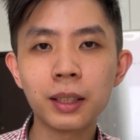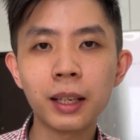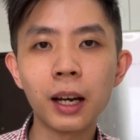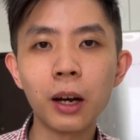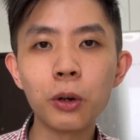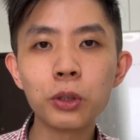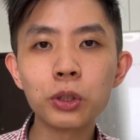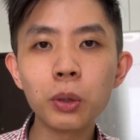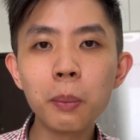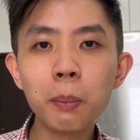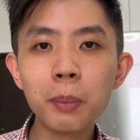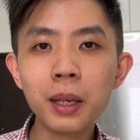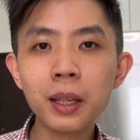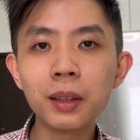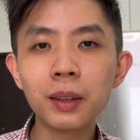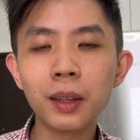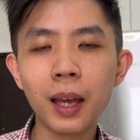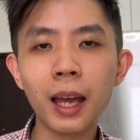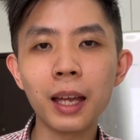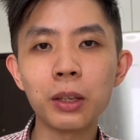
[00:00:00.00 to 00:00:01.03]
Card also
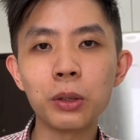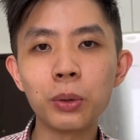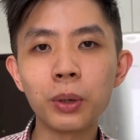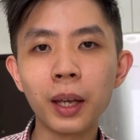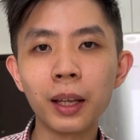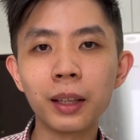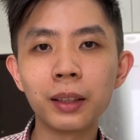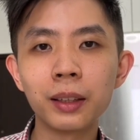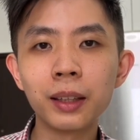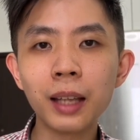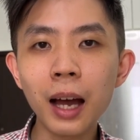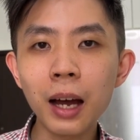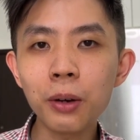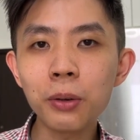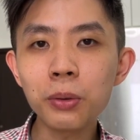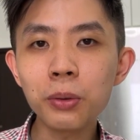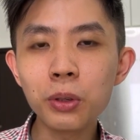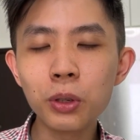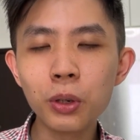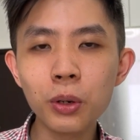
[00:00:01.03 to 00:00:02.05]
mean that you can
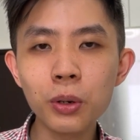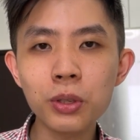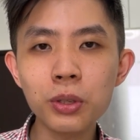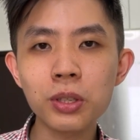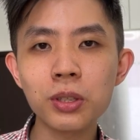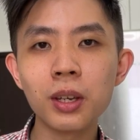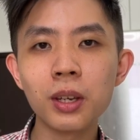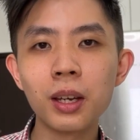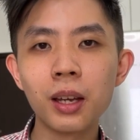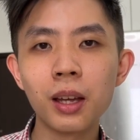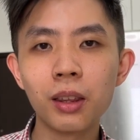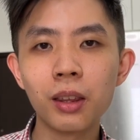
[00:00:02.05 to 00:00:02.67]
now use